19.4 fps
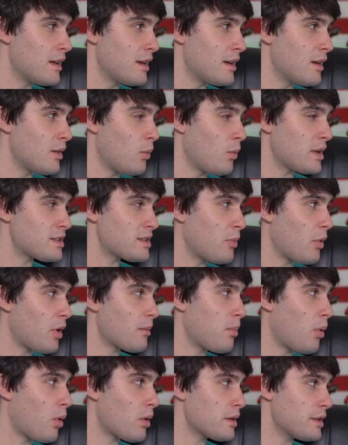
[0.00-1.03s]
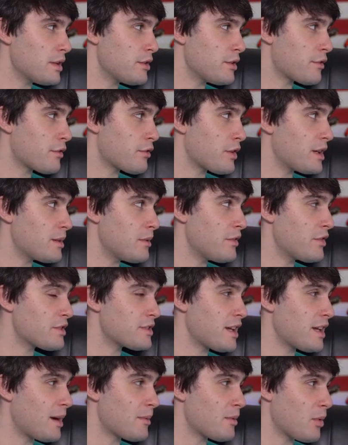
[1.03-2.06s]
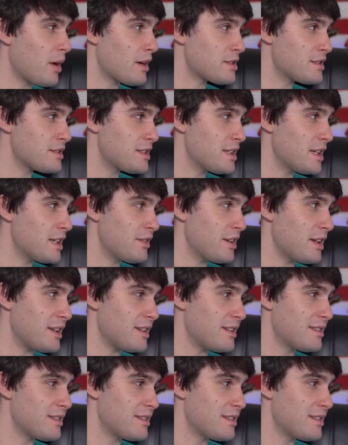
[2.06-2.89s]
What's more important to you, freedom of your time or watching TV?